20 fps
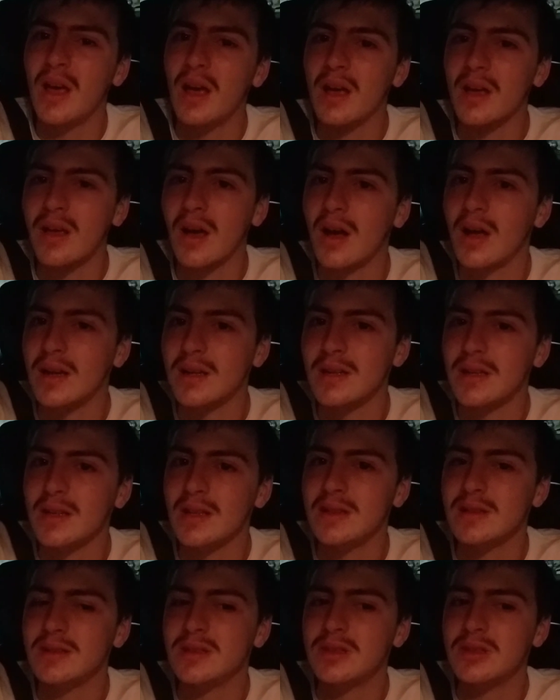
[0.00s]
got
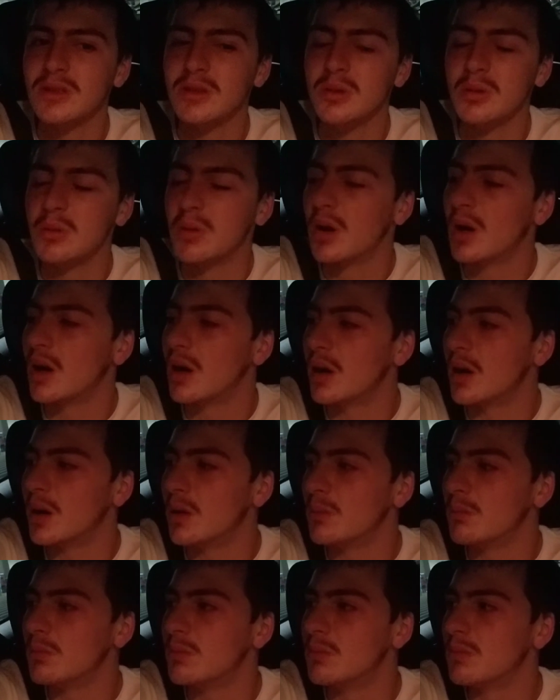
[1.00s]
into
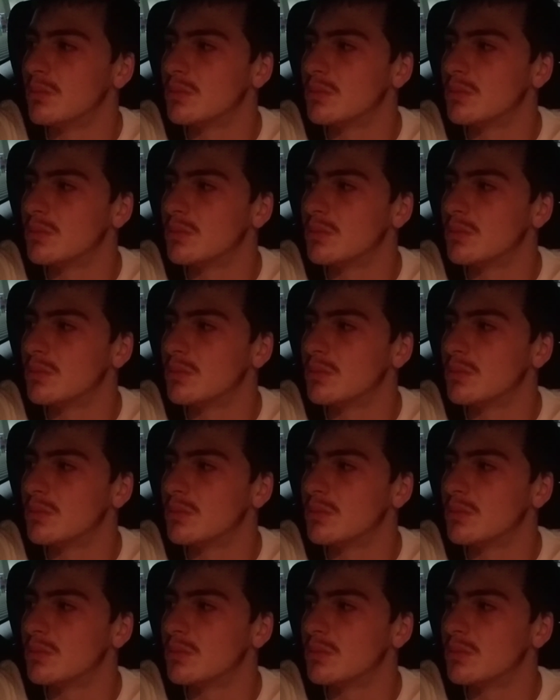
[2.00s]
um,